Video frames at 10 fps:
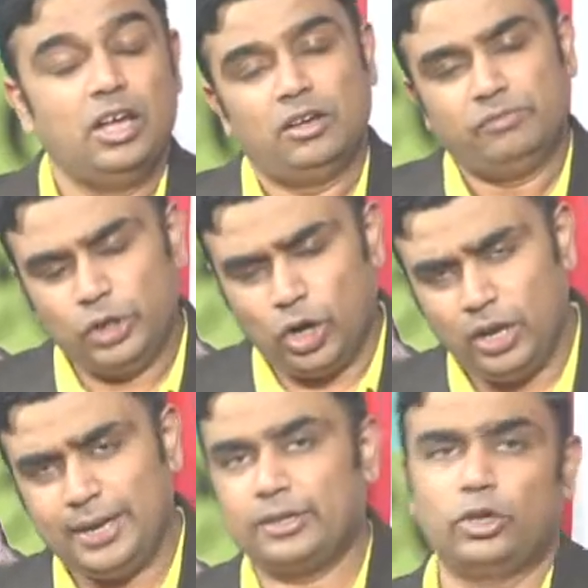We
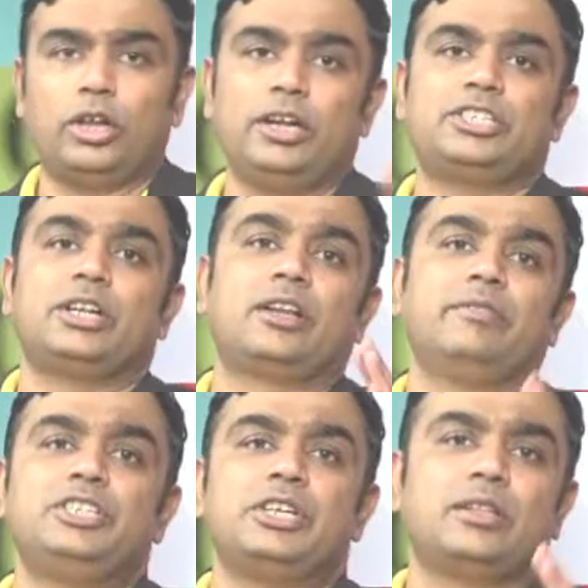all acknowledge that
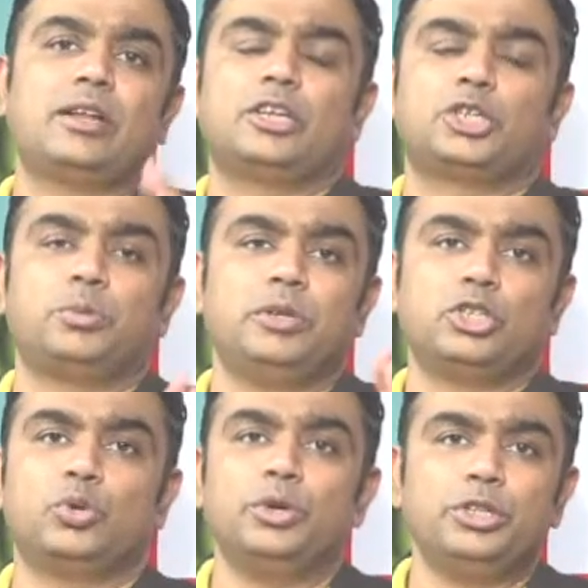Ravichandran Ashwin is
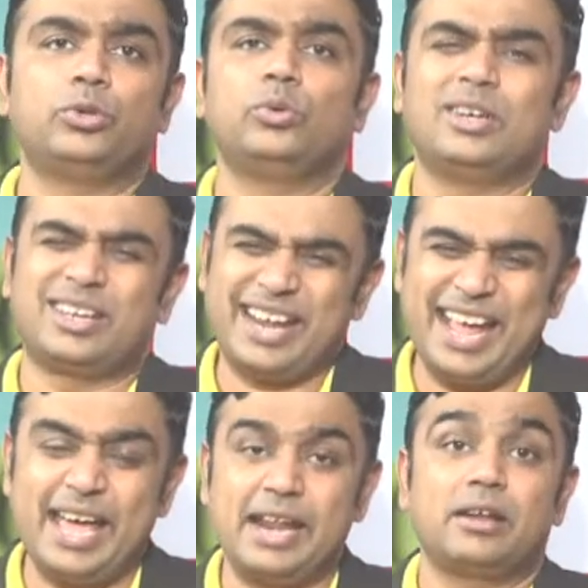going through a
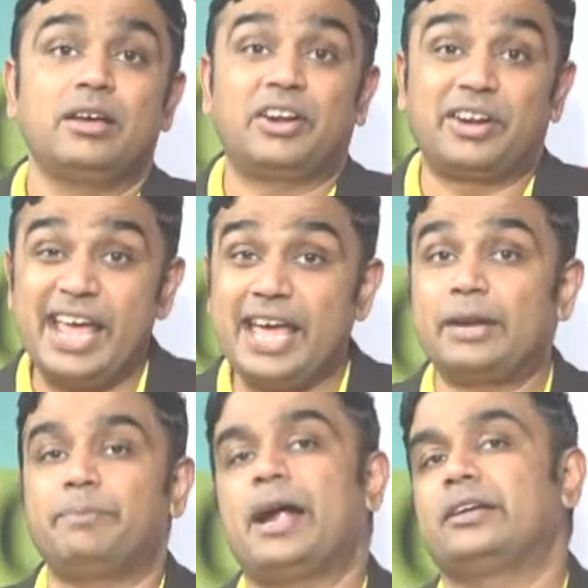rare
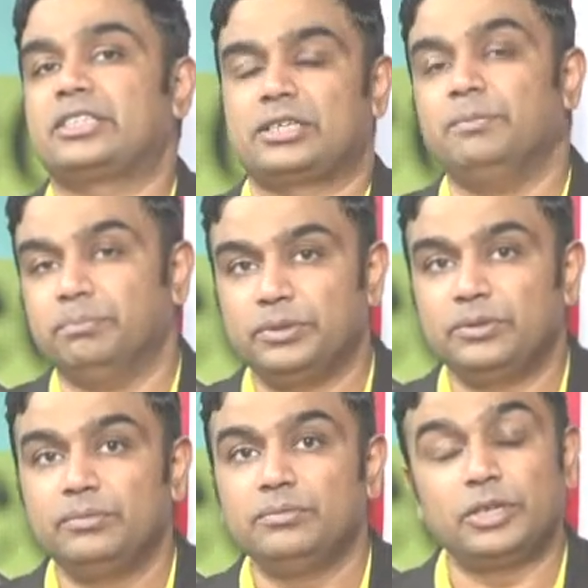bad slump.
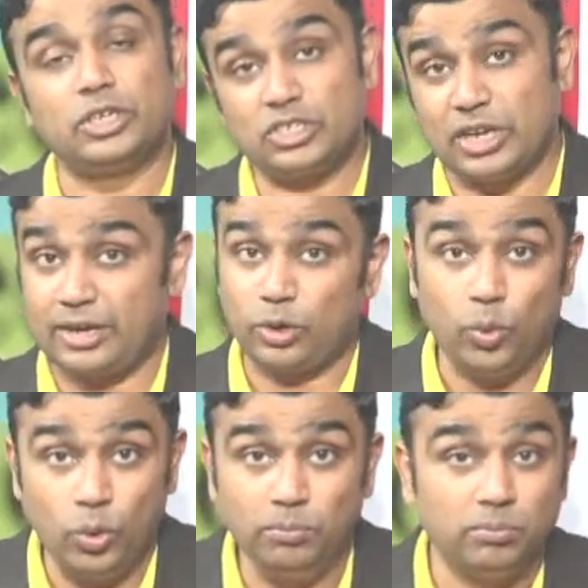Because at
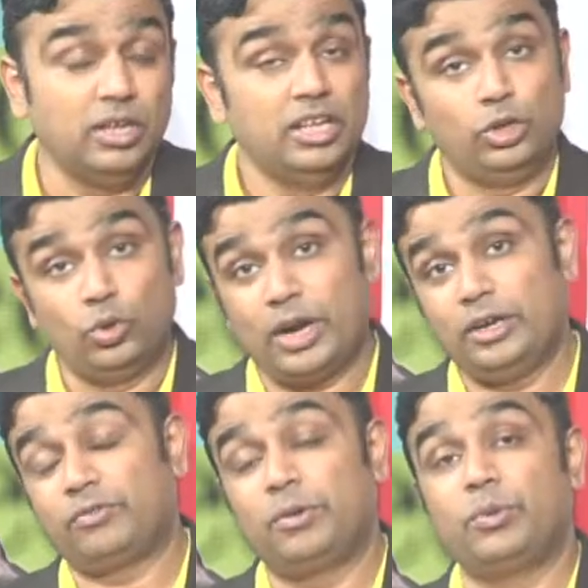home, you look at
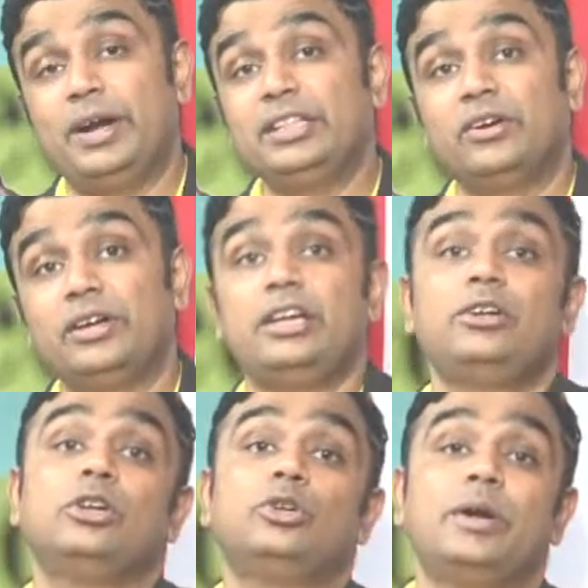it from 2013
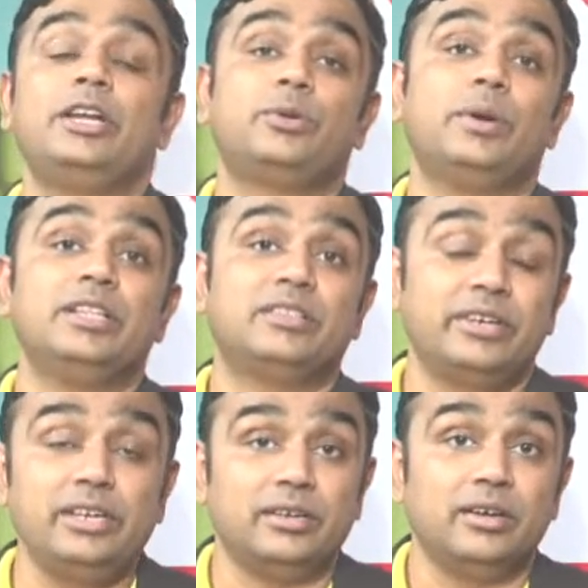till
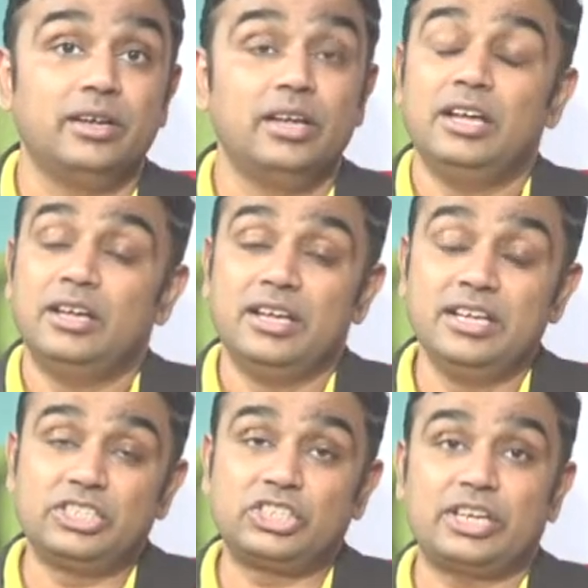2023,
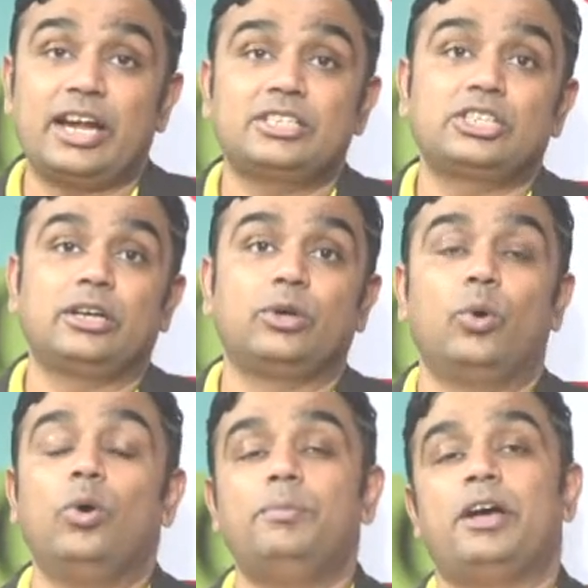his stats at
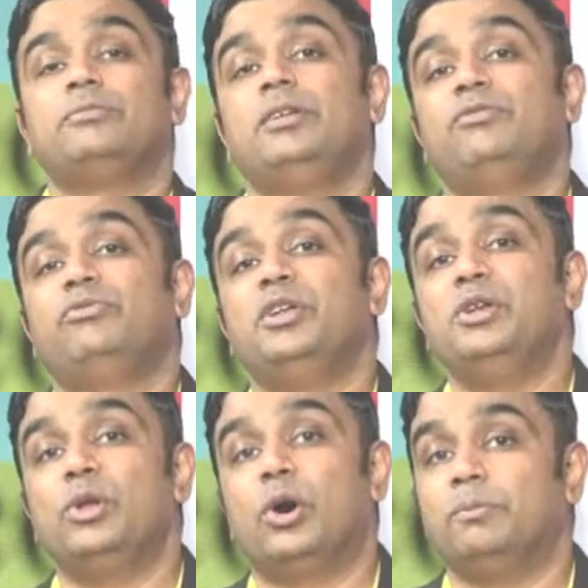home have been
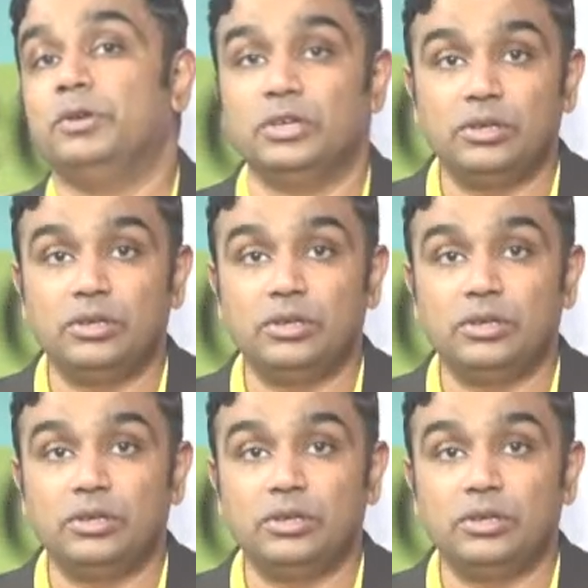phenomenal.